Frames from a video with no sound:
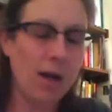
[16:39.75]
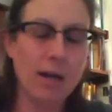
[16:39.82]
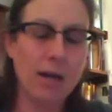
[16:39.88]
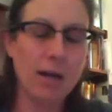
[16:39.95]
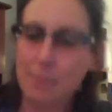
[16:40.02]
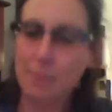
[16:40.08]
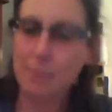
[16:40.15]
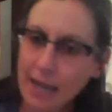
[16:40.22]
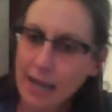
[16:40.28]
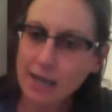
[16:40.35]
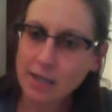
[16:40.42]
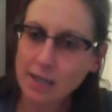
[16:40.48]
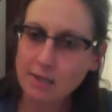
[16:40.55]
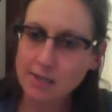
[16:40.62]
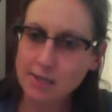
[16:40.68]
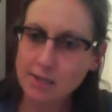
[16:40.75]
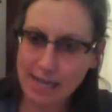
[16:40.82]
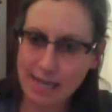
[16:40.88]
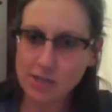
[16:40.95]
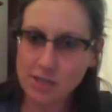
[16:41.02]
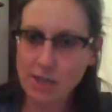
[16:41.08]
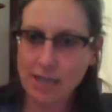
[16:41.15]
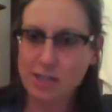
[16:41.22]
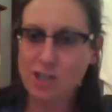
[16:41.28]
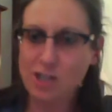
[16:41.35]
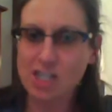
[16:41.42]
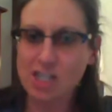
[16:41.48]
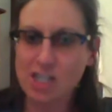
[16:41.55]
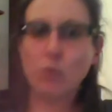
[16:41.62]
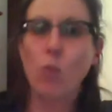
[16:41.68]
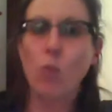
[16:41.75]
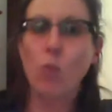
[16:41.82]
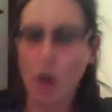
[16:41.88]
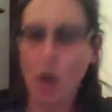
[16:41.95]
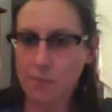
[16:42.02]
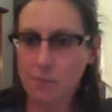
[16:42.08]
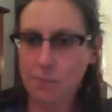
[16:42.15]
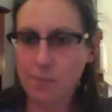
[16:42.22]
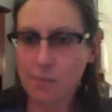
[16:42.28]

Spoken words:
complicated test and just did one.